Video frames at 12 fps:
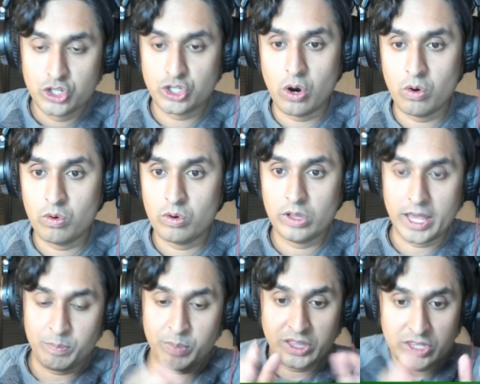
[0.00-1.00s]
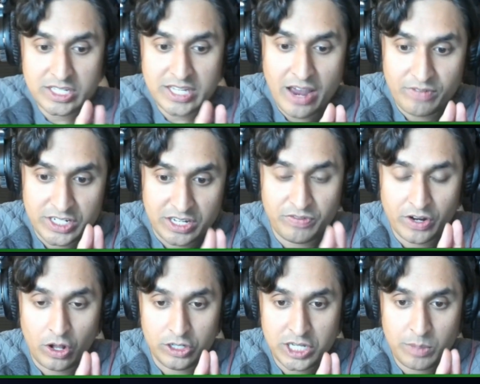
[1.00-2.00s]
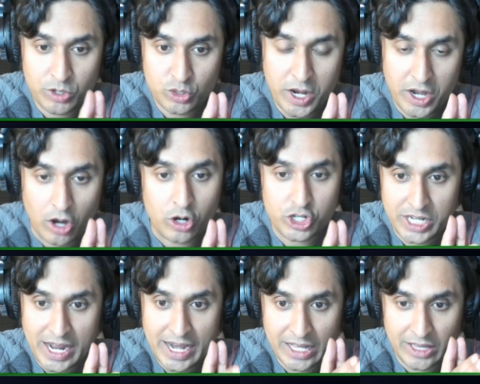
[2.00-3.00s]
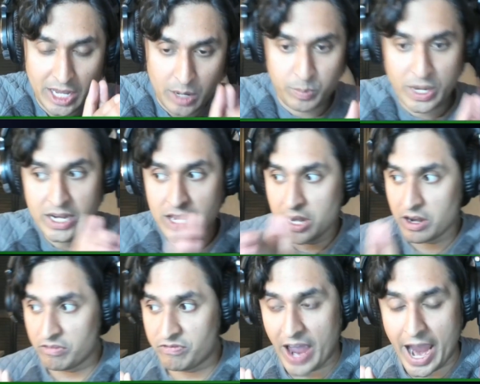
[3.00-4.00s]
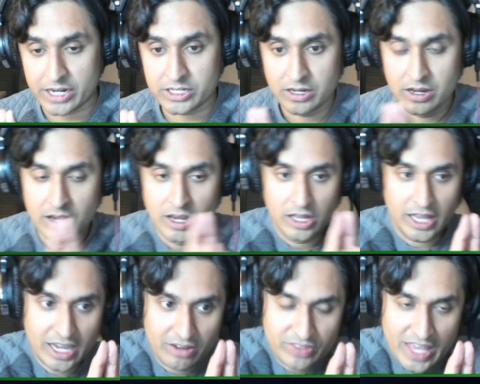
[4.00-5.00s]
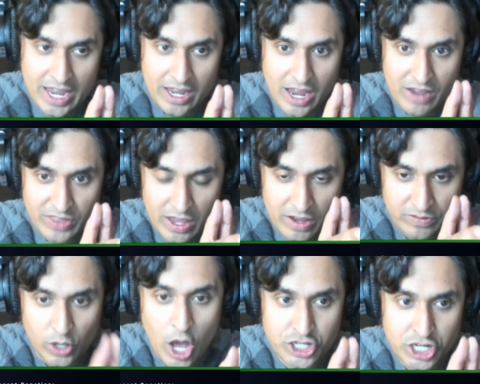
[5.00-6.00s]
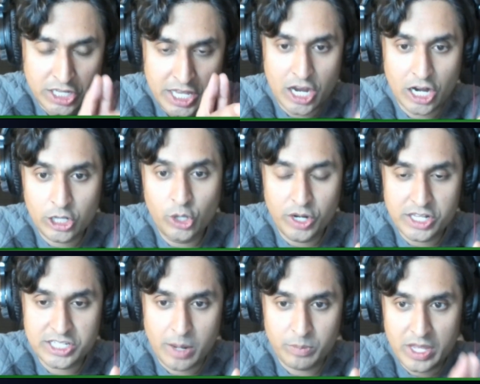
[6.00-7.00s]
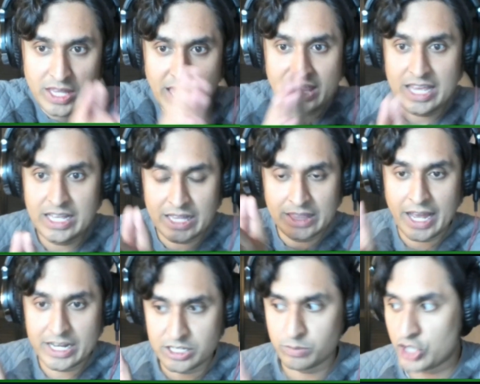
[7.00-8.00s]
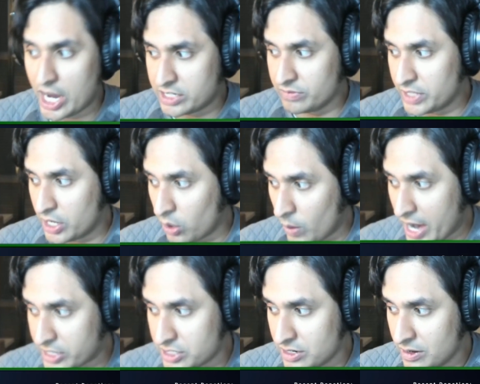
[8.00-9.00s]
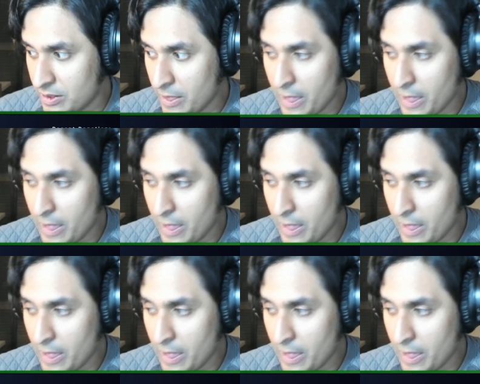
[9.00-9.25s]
So like Pittas have a difficulty between understanding like opinion and fact. Like if they if they have logically concluded something, they think that that is objectively correct.